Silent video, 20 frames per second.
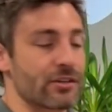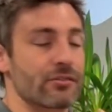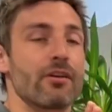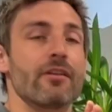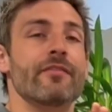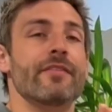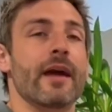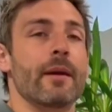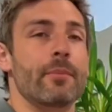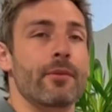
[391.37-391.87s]

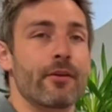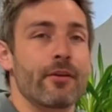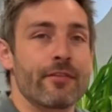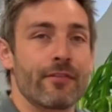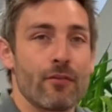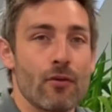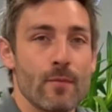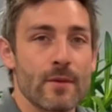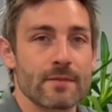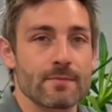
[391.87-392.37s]
off that
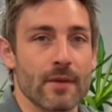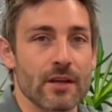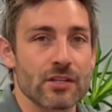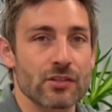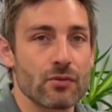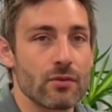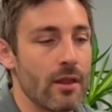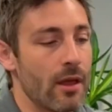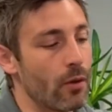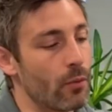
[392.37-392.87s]
piriformis
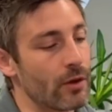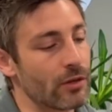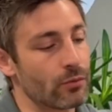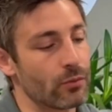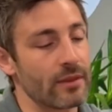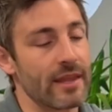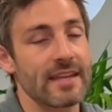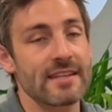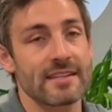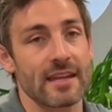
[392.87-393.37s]
muscle, which
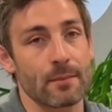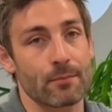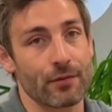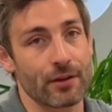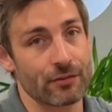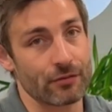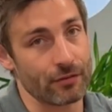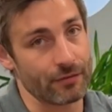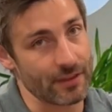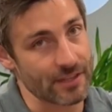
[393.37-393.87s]
will then take
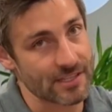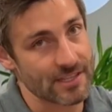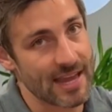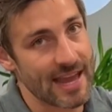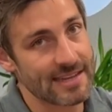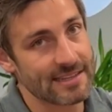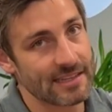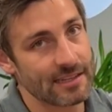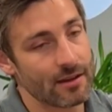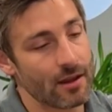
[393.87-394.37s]
pressure off the
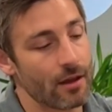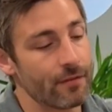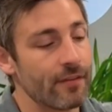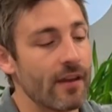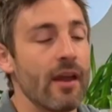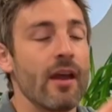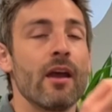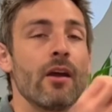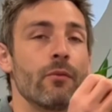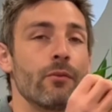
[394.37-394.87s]
sciatic nerve,
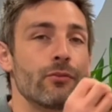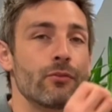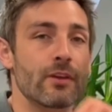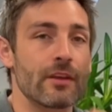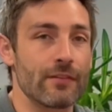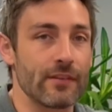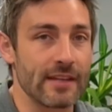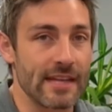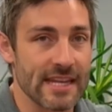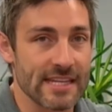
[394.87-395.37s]
which will
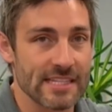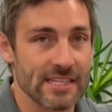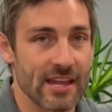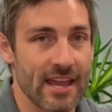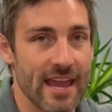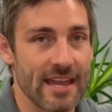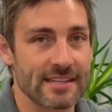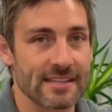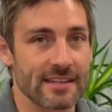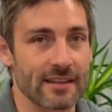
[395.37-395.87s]
give you less
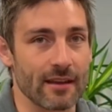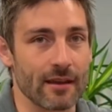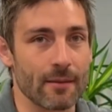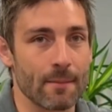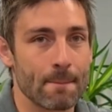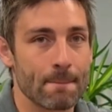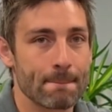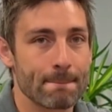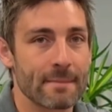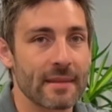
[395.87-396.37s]
sciatica.
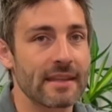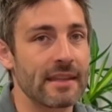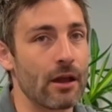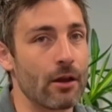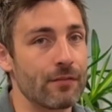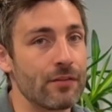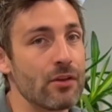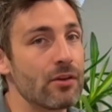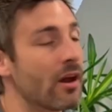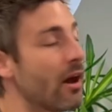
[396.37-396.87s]
Now,
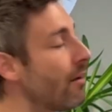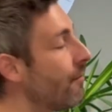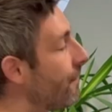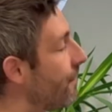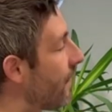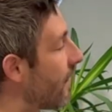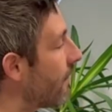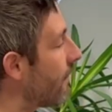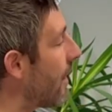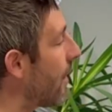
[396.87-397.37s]
if you can't
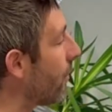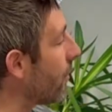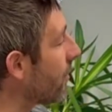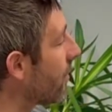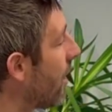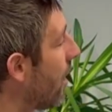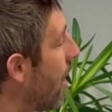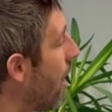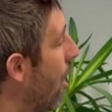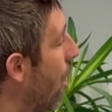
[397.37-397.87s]
figure out
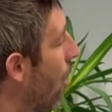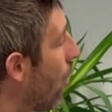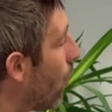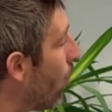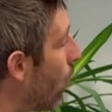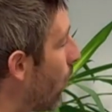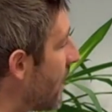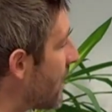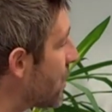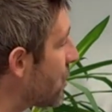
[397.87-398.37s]

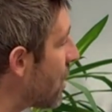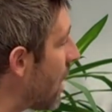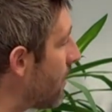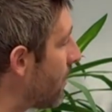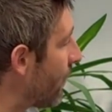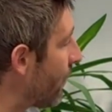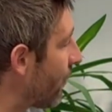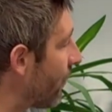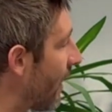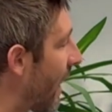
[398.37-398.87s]
which type
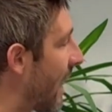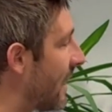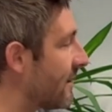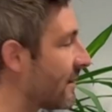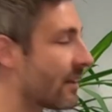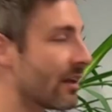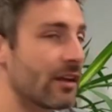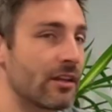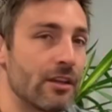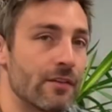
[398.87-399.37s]
of
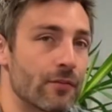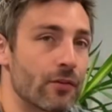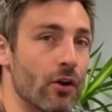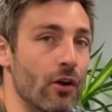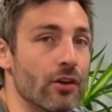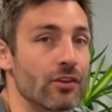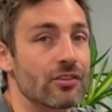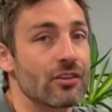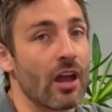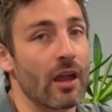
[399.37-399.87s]
sciatica you've
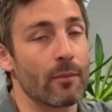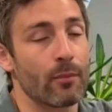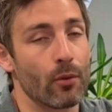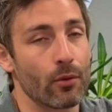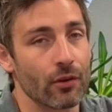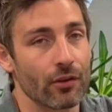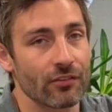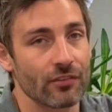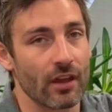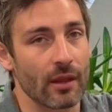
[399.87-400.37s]
got, type
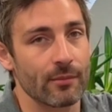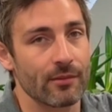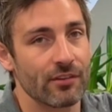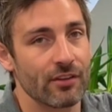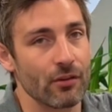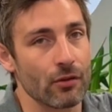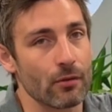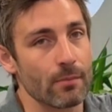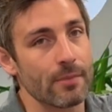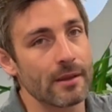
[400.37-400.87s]
1 or type
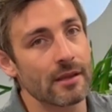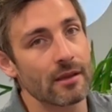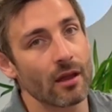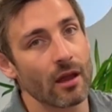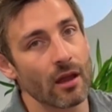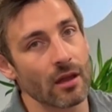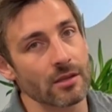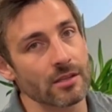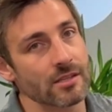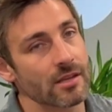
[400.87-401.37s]
2,
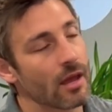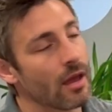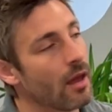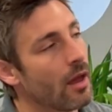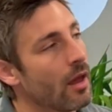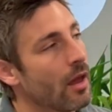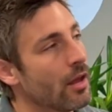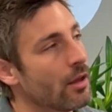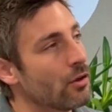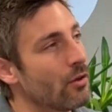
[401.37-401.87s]
because
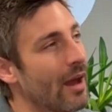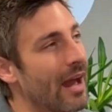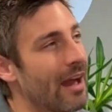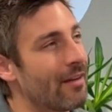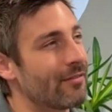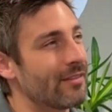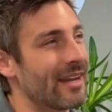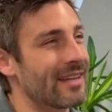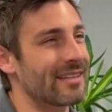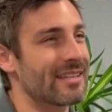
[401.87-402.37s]
you
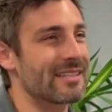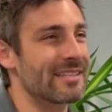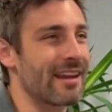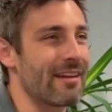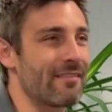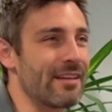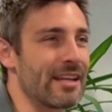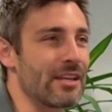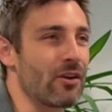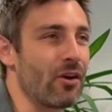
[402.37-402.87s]
haven't
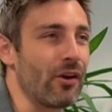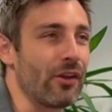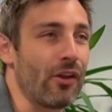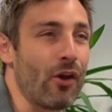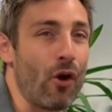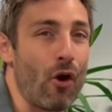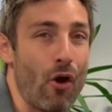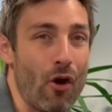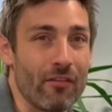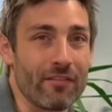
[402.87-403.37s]
necessarily got
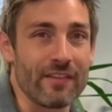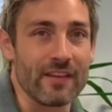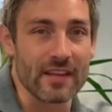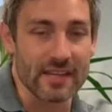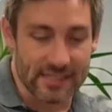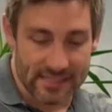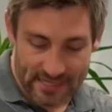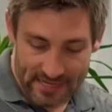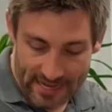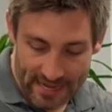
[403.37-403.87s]
an
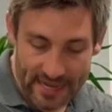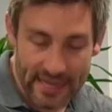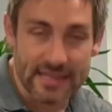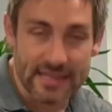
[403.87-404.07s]
obvious it